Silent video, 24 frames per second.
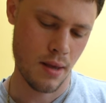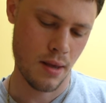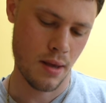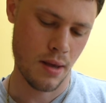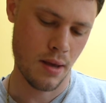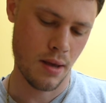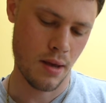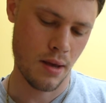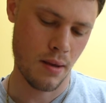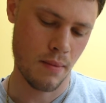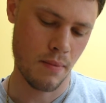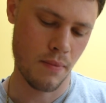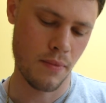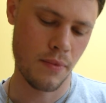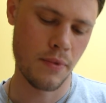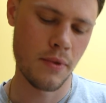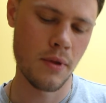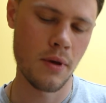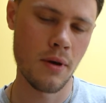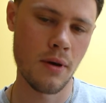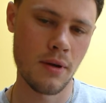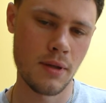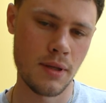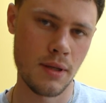
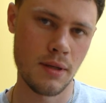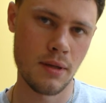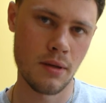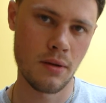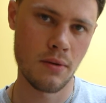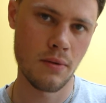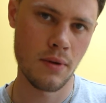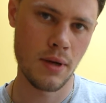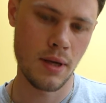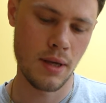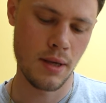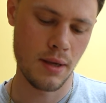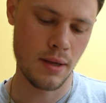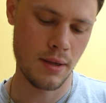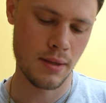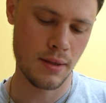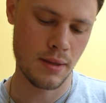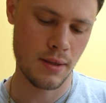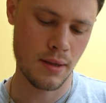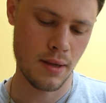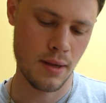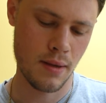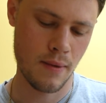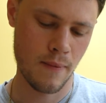30
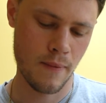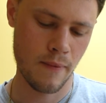degrees,